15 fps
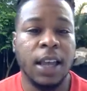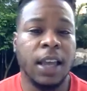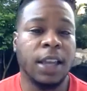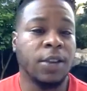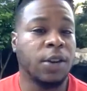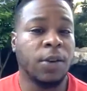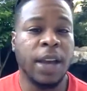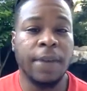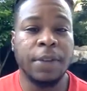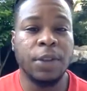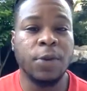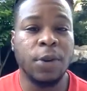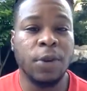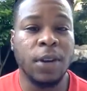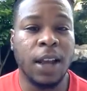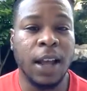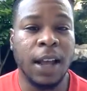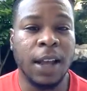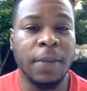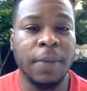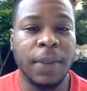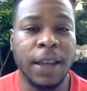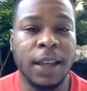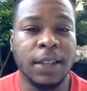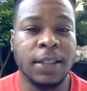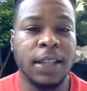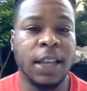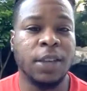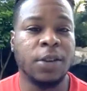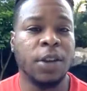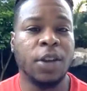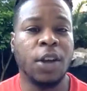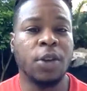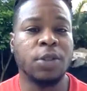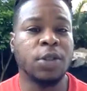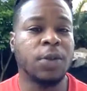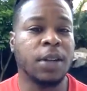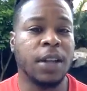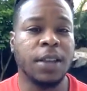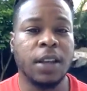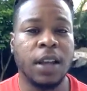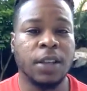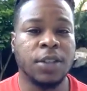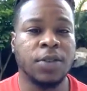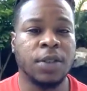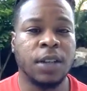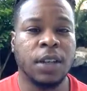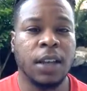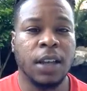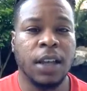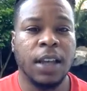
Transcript: And you don't have to do it online. Like I said, you can go to another country